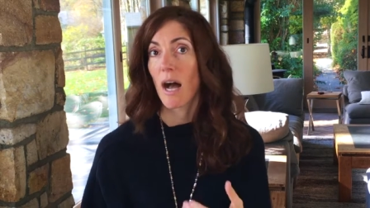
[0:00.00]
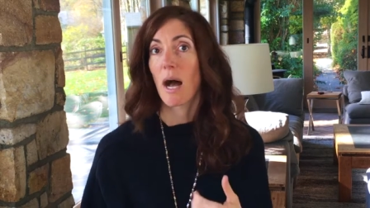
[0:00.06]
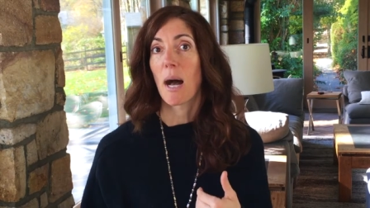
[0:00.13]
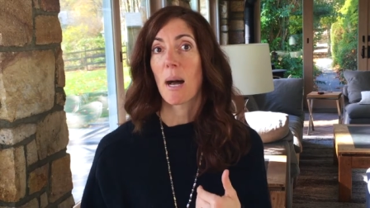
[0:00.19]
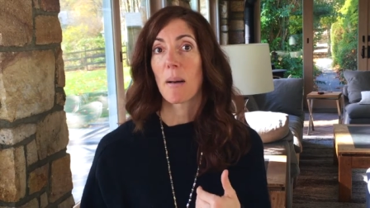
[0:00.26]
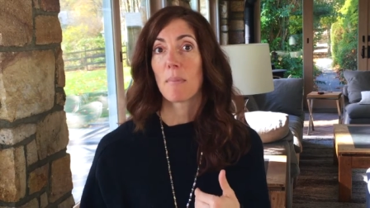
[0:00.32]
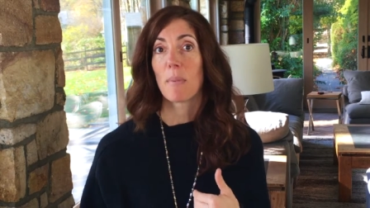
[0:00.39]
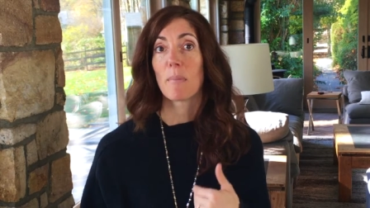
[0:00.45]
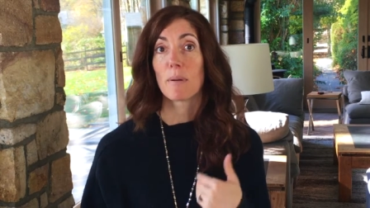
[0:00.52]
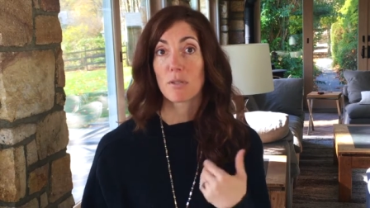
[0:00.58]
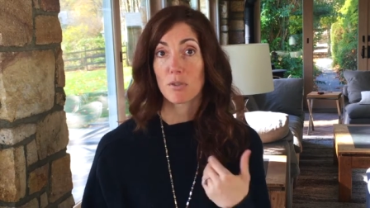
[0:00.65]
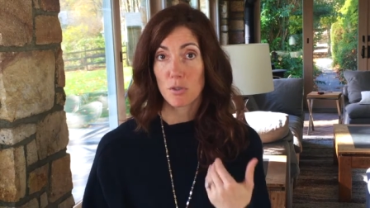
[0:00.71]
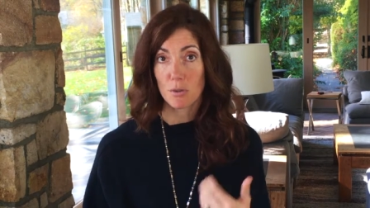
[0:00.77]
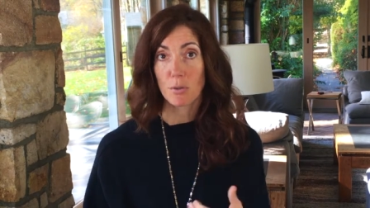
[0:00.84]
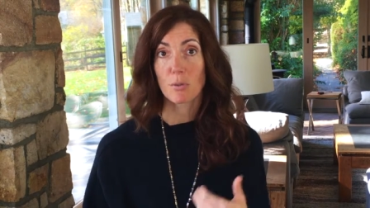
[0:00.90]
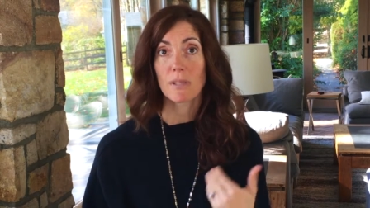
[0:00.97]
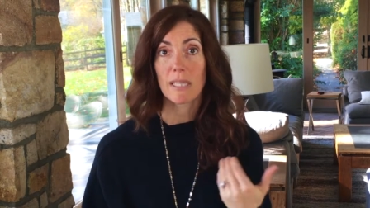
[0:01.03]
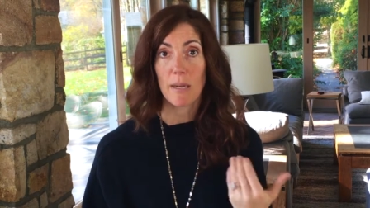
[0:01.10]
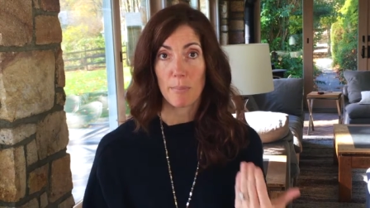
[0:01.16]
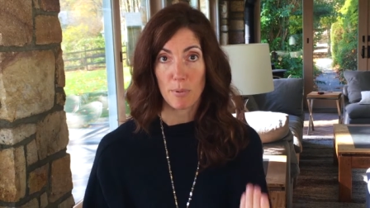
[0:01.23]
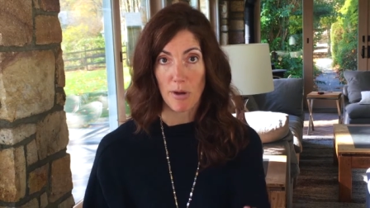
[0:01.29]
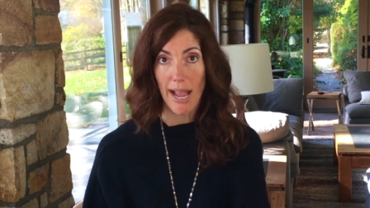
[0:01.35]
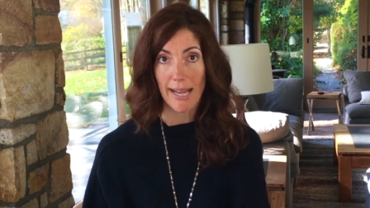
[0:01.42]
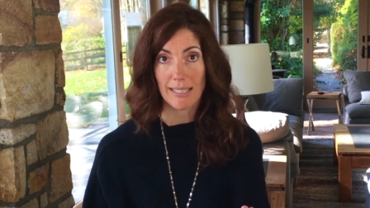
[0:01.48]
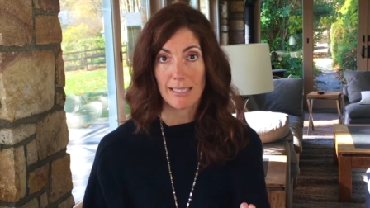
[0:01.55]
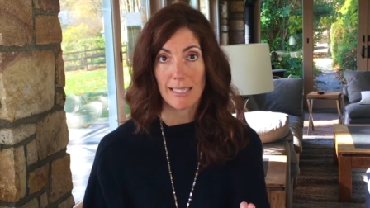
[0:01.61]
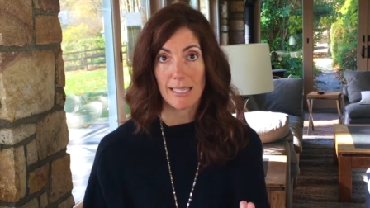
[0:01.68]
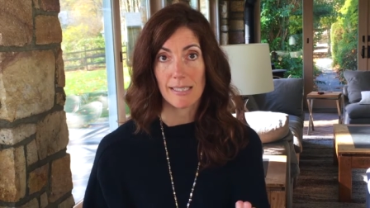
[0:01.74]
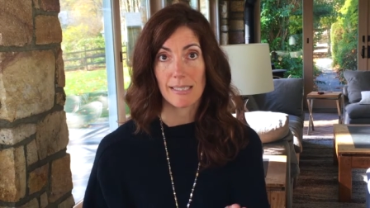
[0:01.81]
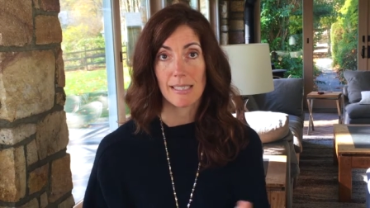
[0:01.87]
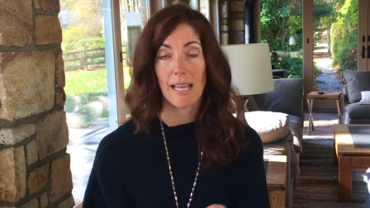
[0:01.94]
but truly a
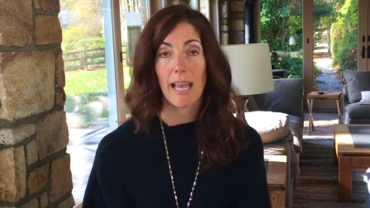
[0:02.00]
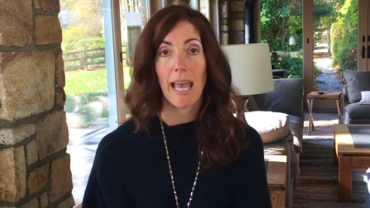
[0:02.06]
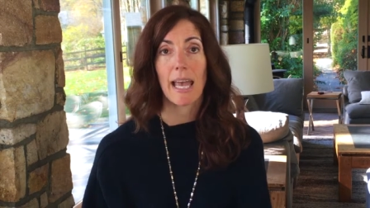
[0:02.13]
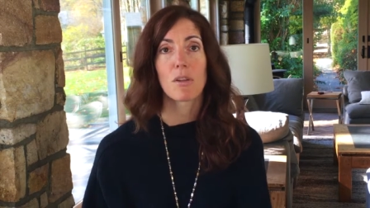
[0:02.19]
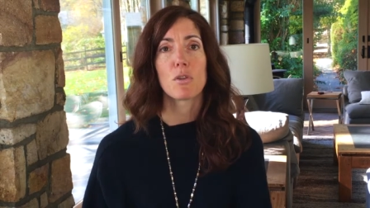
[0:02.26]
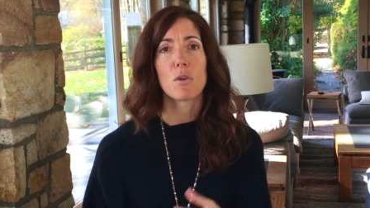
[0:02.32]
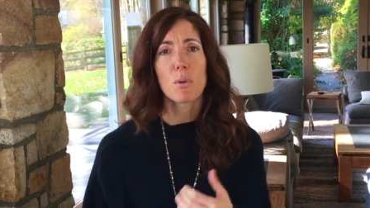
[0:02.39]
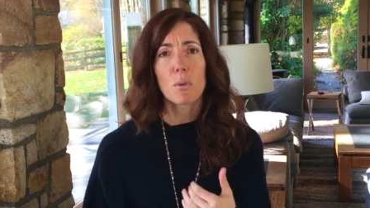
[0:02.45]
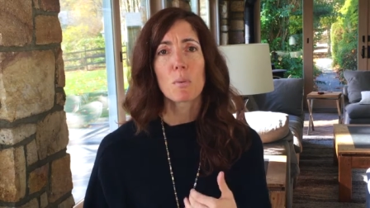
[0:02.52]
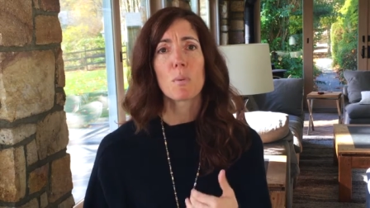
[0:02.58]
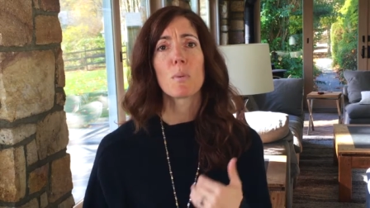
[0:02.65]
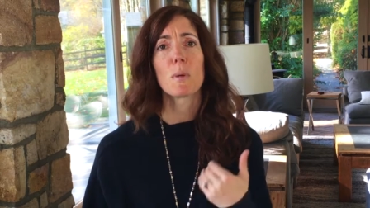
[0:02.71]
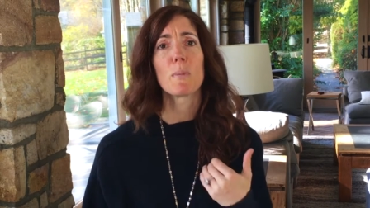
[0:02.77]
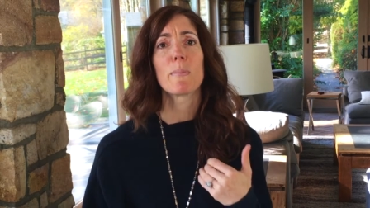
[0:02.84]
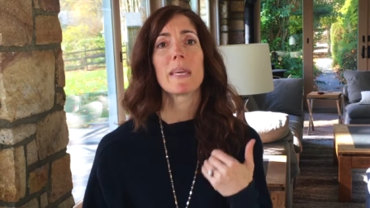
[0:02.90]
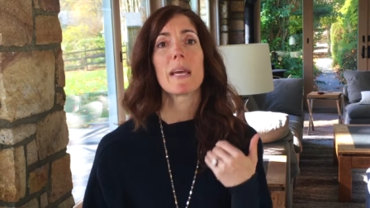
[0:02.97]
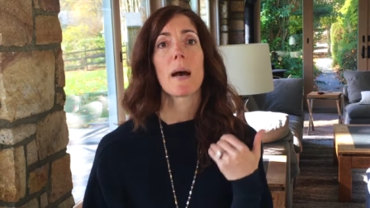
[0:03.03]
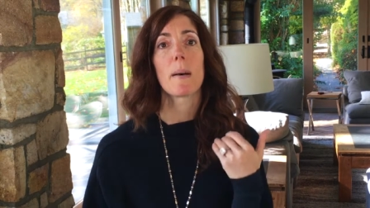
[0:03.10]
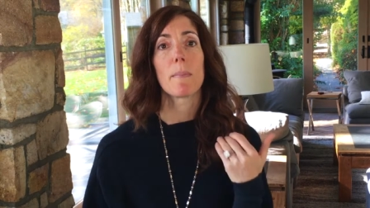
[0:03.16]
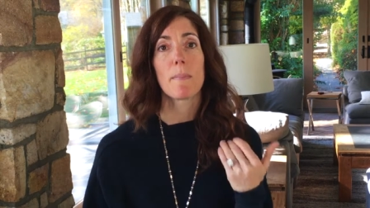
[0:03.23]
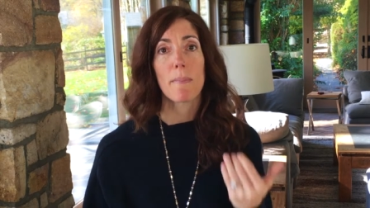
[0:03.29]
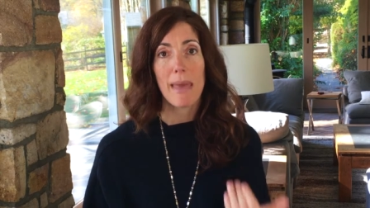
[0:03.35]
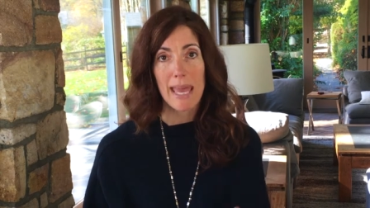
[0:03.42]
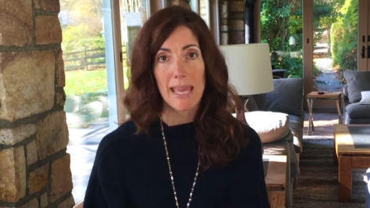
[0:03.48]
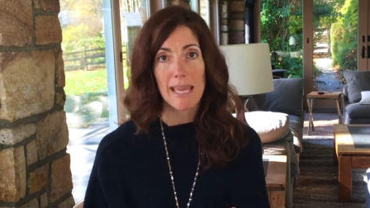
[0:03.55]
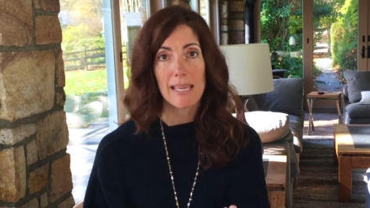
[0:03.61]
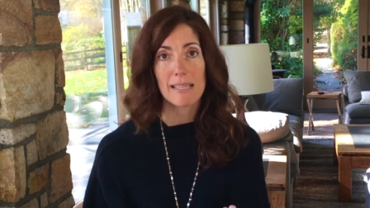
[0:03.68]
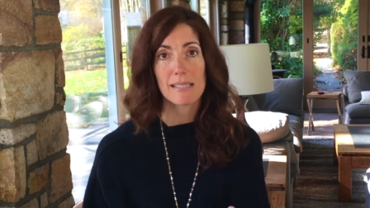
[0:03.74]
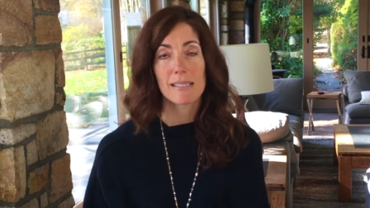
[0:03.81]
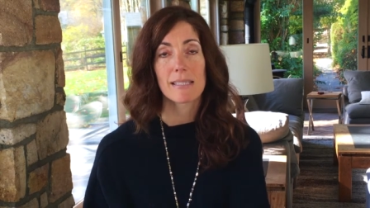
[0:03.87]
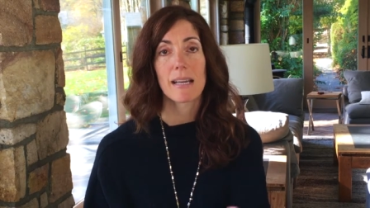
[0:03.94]
practice, and you will be
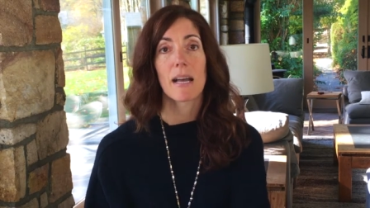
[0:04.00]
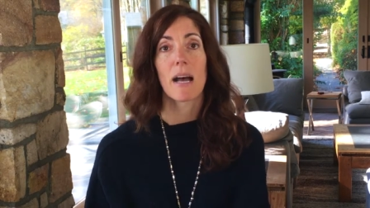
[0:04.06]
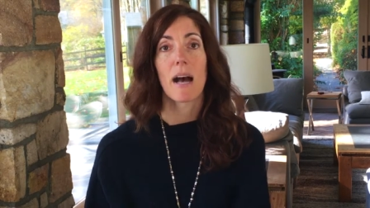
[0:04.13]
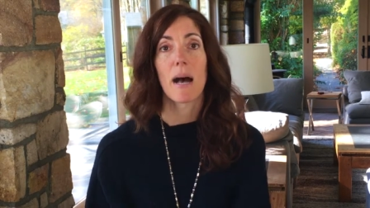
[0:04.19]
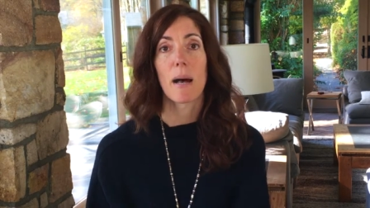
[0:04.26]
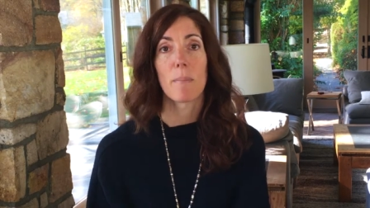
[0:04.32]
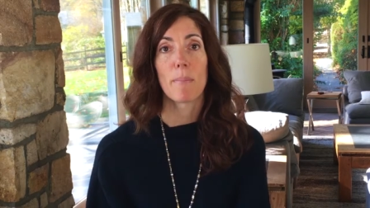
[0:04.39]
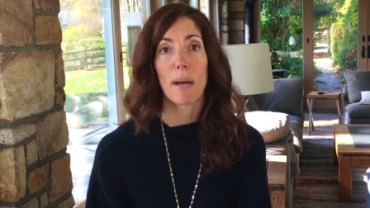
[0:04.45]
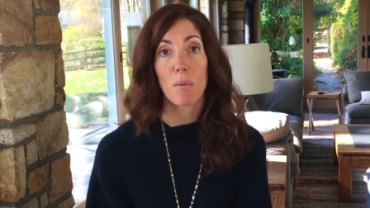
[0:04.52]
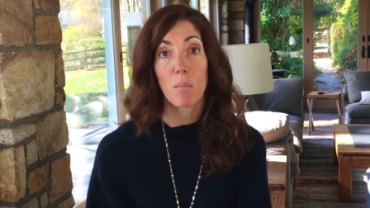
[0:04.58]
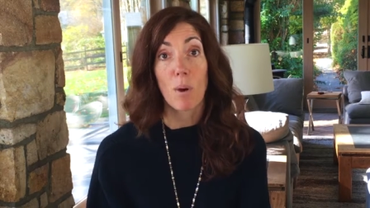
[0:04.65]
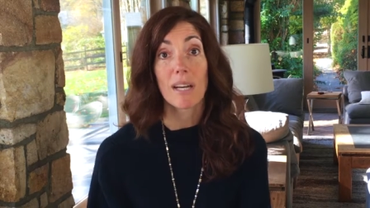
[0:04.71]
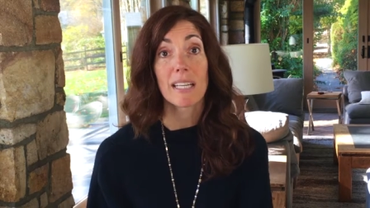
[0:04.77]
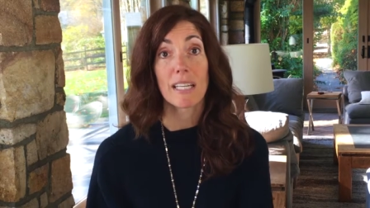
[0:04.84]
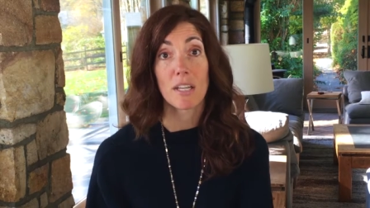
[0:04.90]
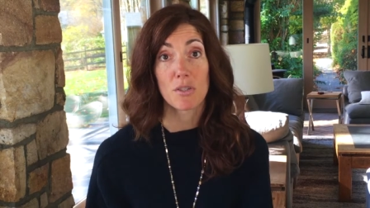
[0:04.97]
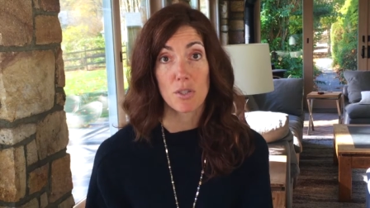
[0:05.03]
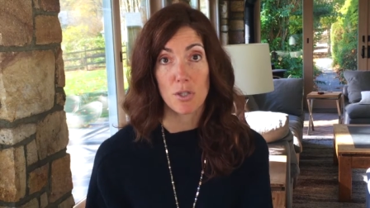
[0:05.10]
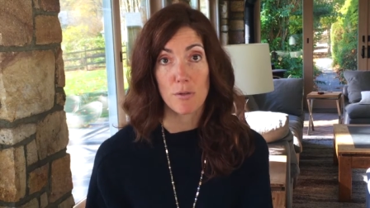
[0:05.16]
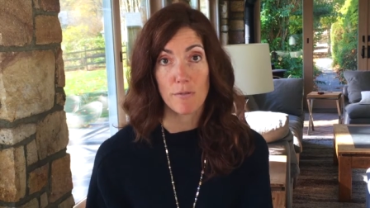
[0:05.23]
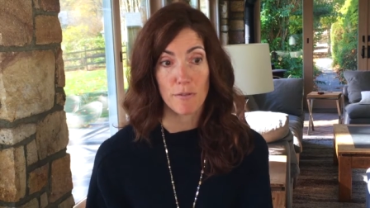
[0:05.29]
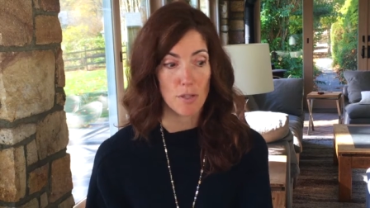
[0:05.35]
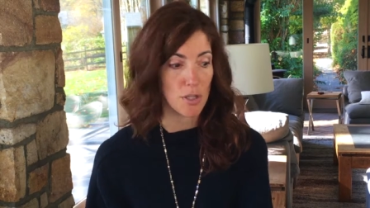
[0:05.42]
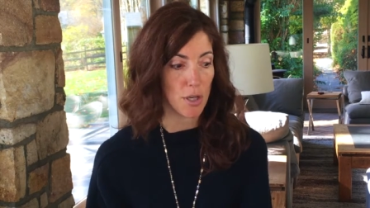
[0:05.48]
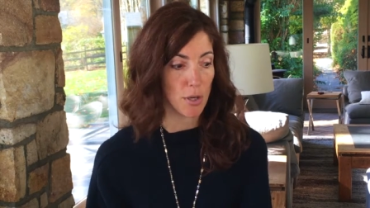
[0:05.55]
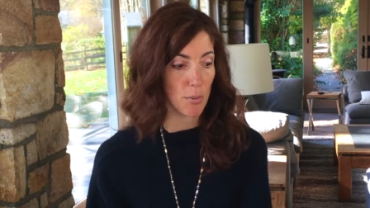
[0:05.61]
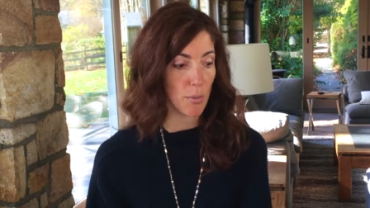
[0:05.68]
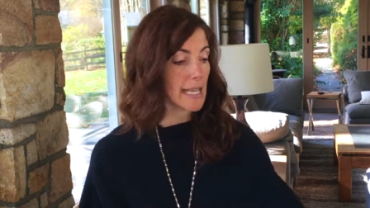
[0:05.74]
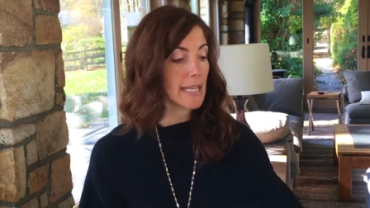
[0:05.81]
amazed by what it can do for you.